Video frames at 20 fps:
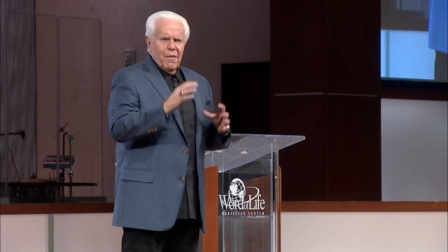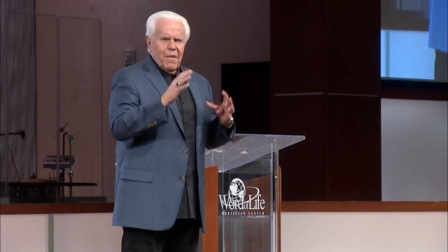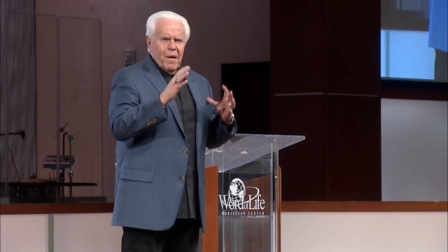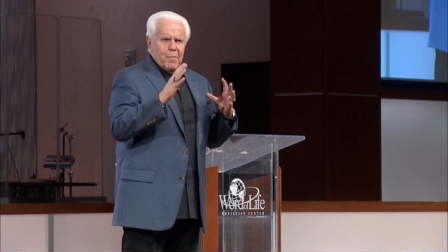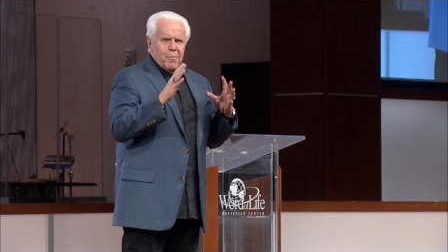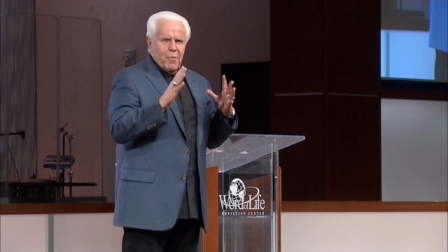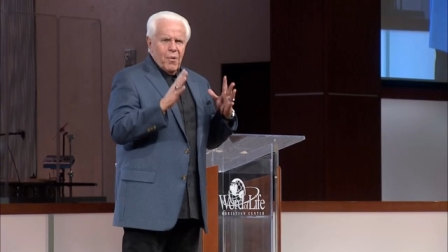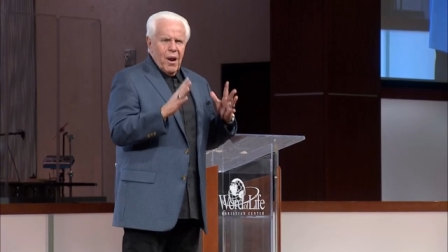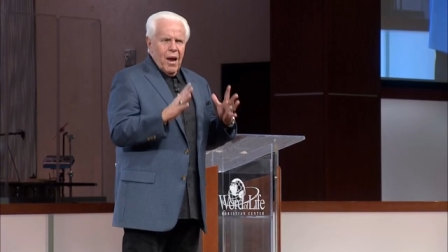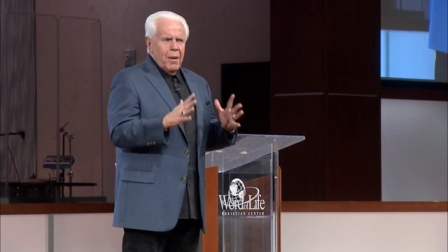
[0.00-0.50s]
The
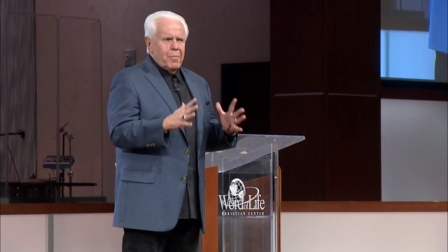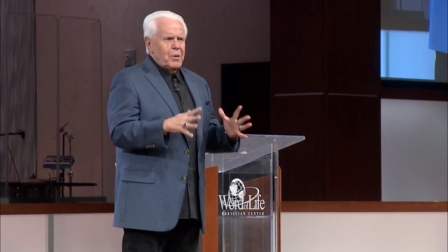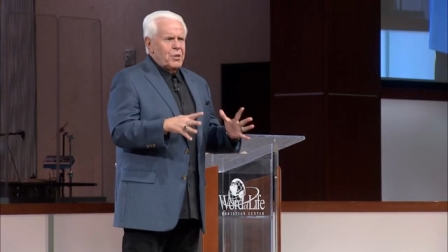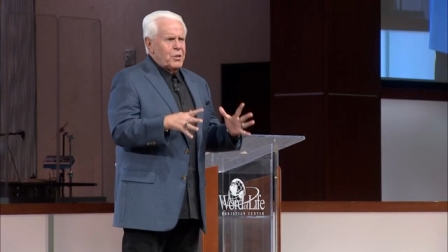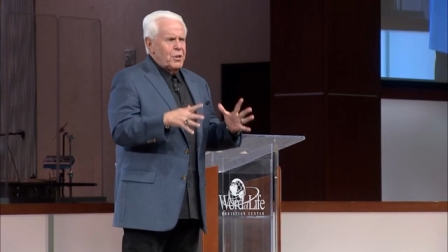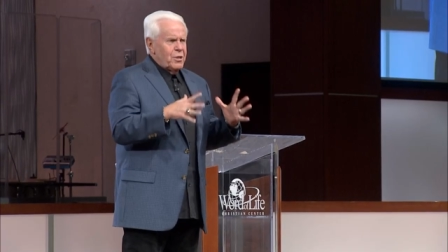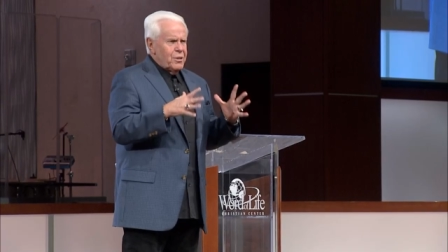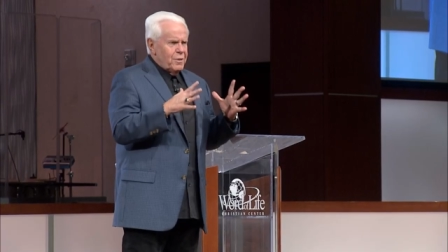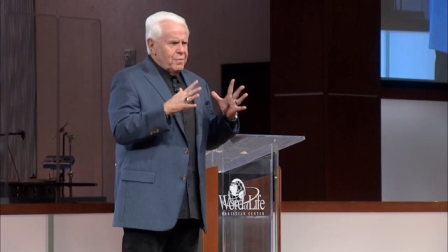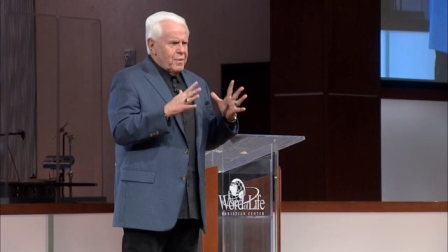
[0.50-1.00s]

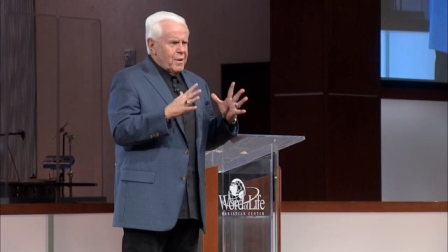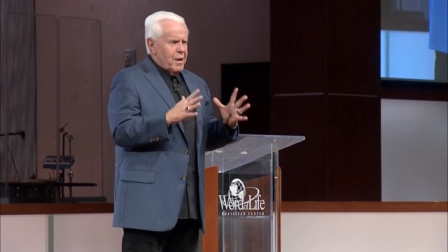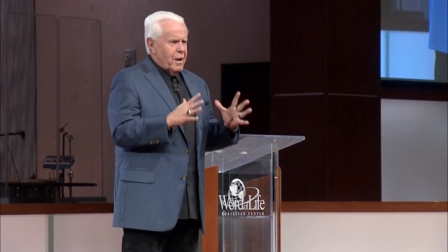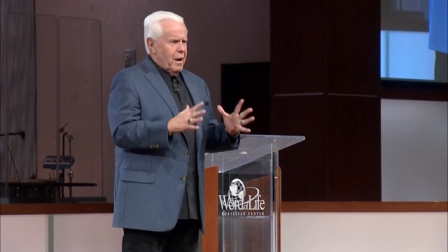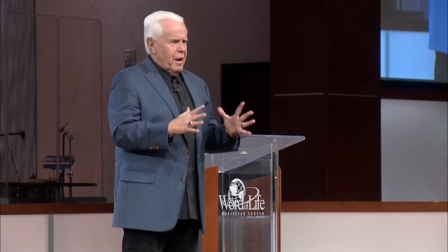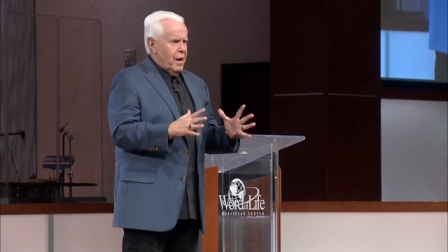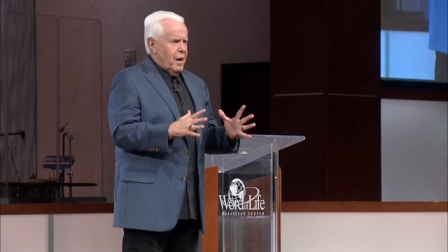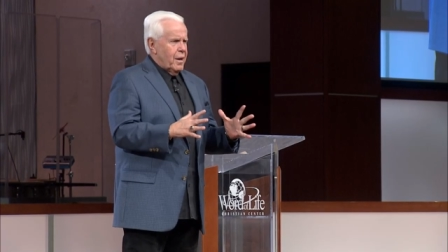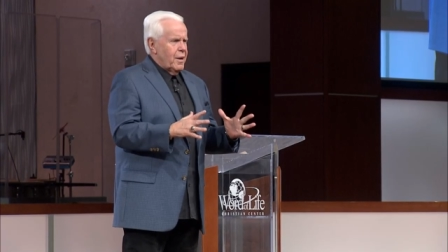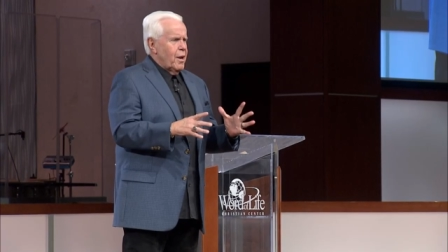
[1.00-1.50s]
promises of
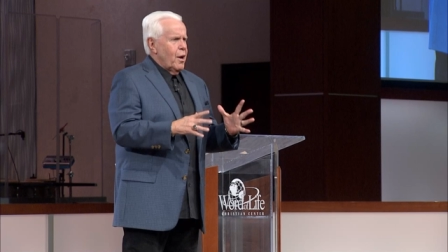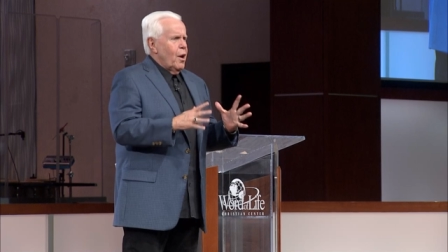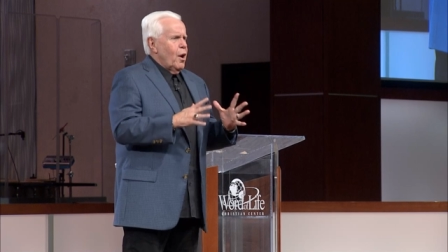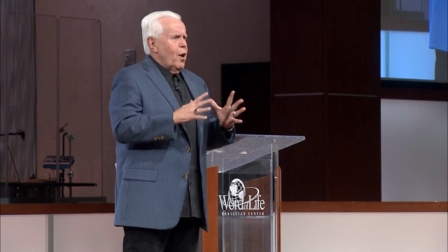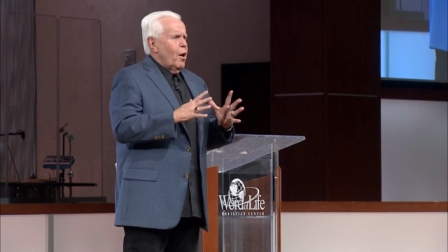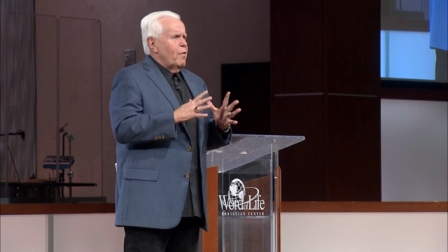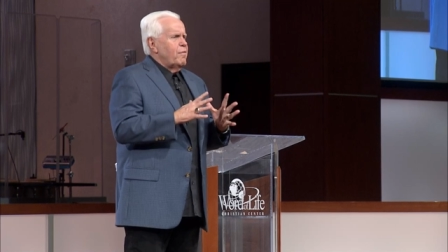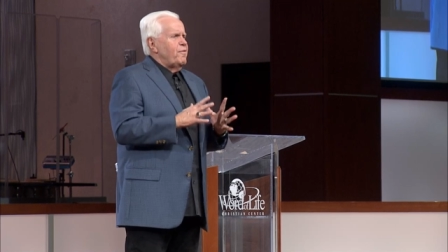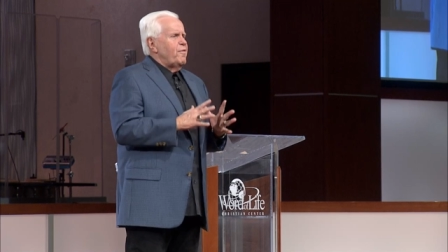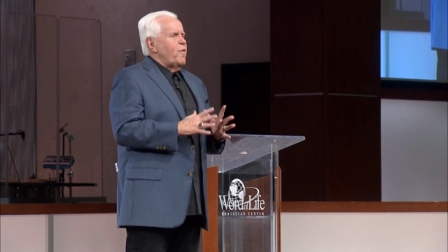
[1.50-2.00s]
God are